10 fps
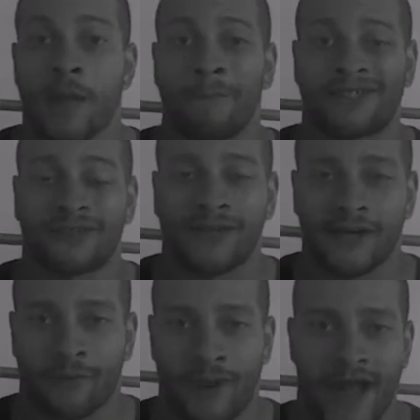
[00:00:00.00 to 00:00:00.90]
much
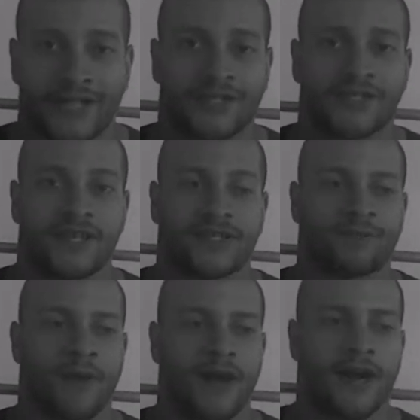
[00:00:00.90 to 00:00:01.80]
leaner package, because
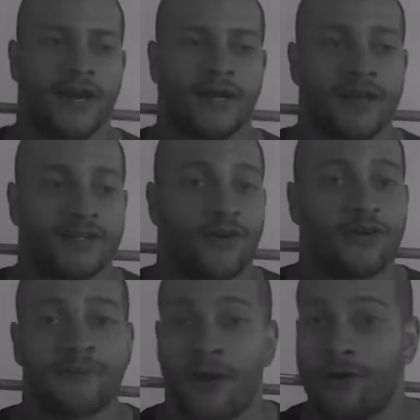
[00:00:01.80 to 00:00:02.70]
that's my, it's
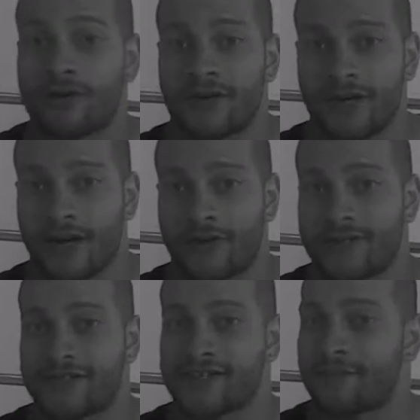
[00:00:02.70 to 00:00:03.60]
always my own
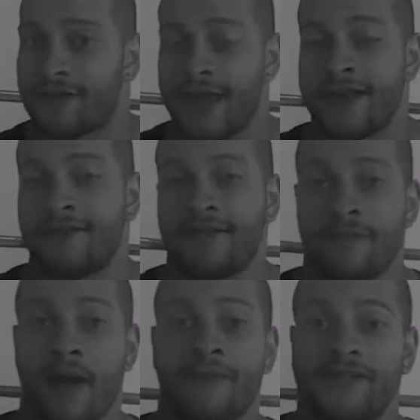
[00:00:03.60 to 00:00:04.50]
criticism, and
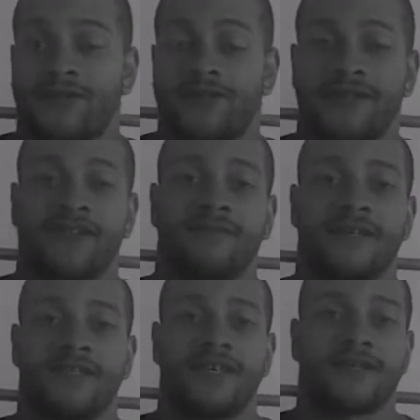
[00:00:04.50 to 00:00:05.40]
my biggest criticism
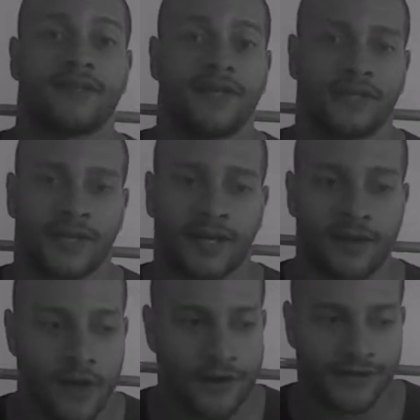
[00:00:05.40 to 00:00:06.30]
is conditioning.
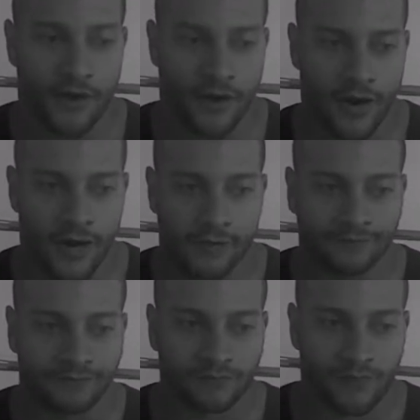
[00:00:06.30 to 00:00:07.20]
So
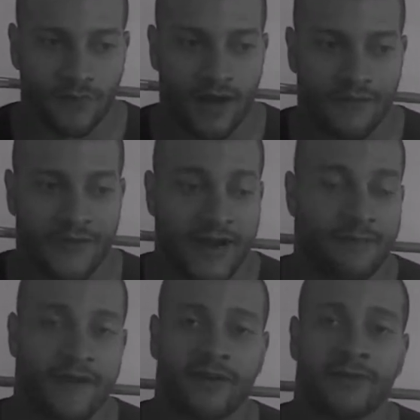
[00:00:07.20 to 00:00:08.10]
I think I'll
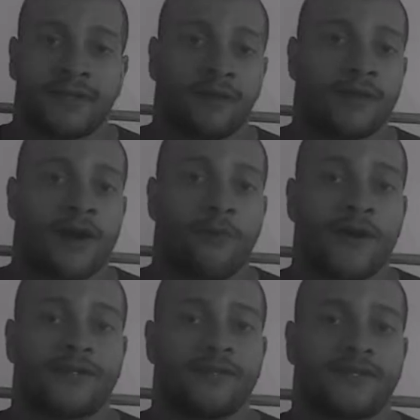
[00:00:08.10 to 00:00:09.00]
be able to bring the look I
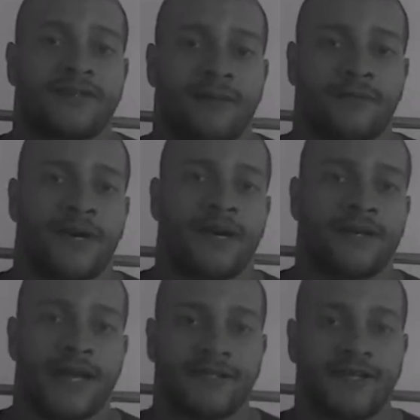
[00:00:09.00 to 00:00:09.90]
want to this time around
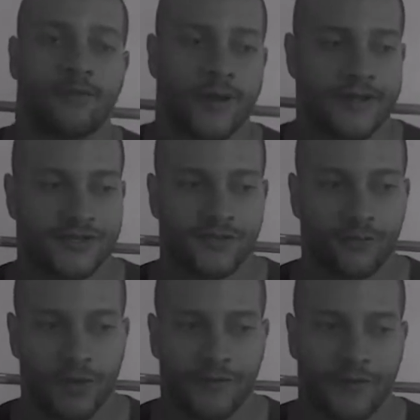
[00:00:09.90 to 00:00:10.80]
in 18 weeks
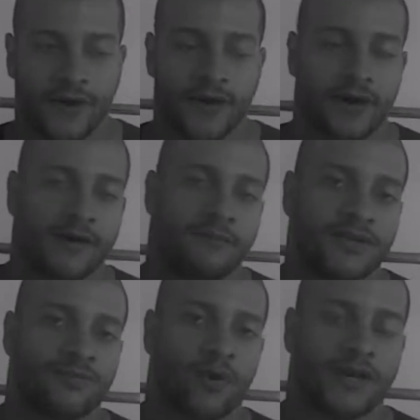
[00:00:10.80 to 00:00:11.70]
with a
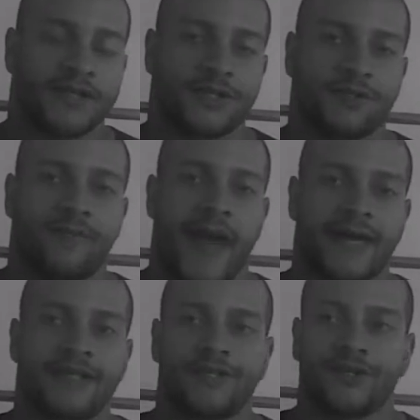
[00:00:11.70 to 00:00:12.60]
much more conditioned
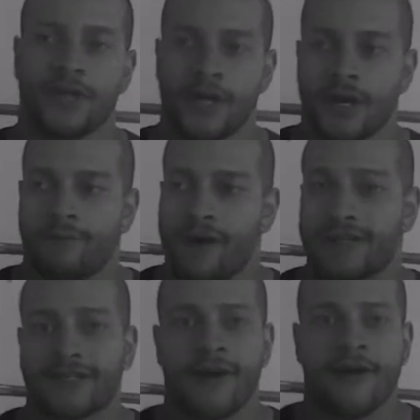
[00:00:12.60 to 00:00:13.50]
package.
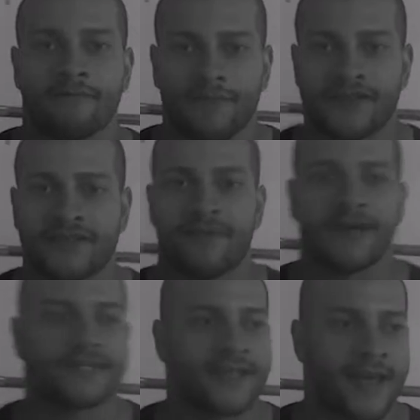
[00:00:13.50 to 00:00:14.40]
But this is the
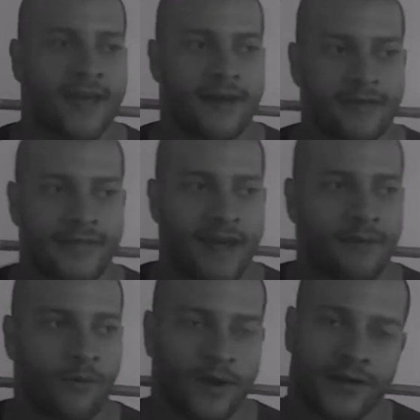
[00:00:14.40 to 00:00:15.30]
biggest thing that I've
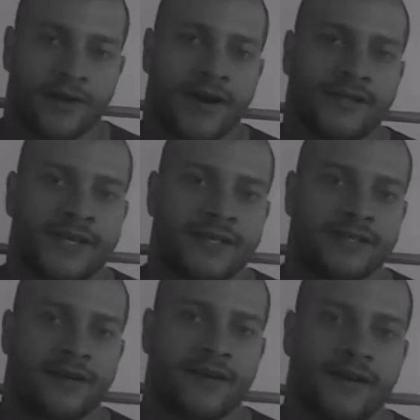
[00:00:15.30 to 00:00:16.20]
been working on
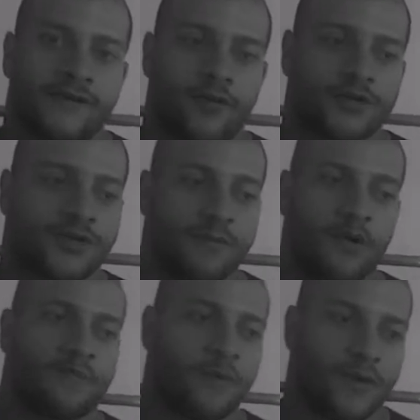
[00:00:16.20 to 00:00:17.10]
is, of course, we've
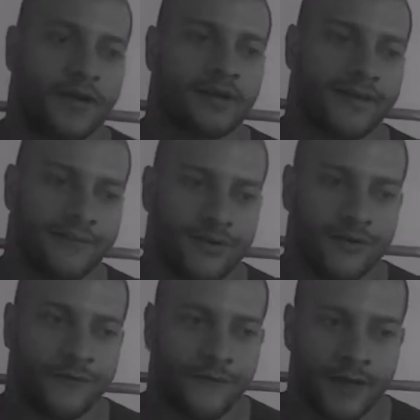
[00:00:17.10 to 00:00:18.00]
both been working on the
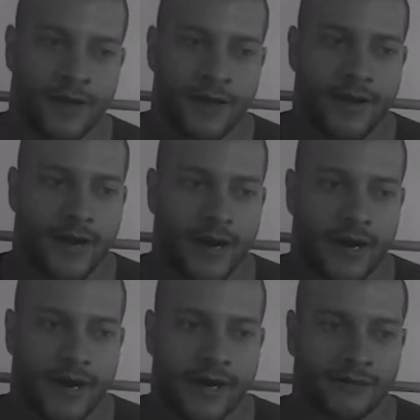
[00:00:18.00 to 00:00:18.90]
move.
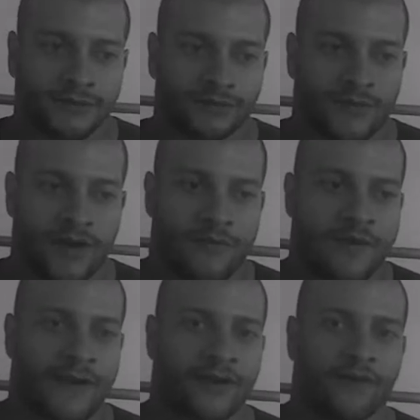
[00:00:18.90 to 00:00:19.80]
You know, me
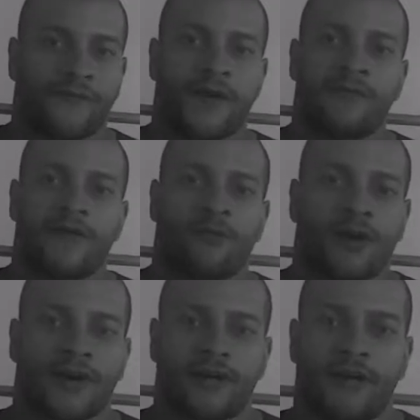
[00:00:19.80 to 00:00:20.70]
and my girlfriend have been
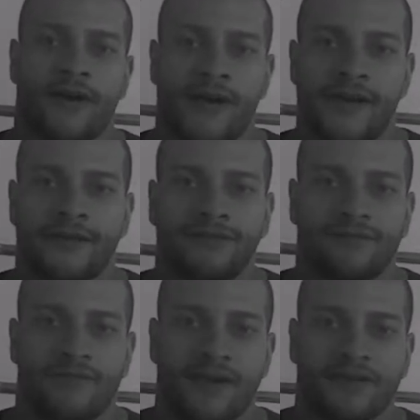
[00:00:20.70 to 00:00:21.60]
working on
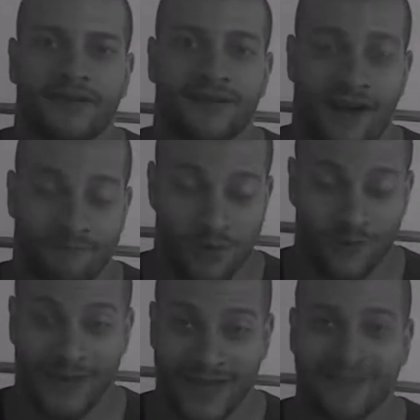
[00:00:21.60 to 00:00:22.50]

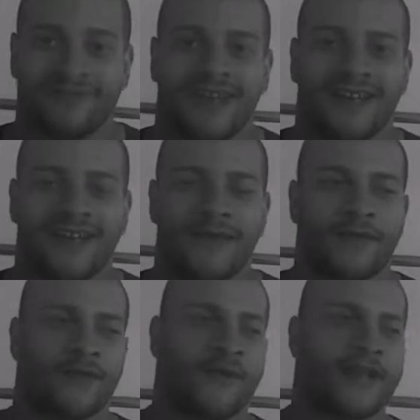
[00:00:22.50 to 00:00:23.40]
moving in and getting
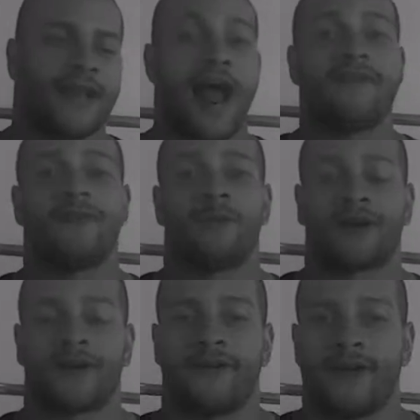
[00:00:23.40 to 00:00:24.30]
everything ready, and I've been
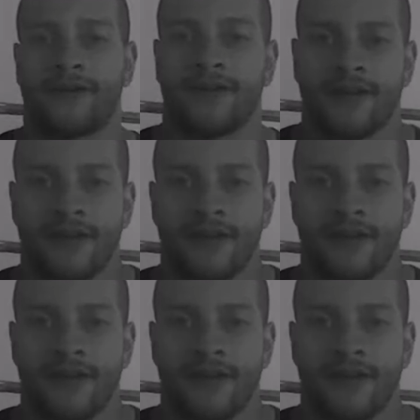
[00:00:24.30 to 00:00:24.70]
working on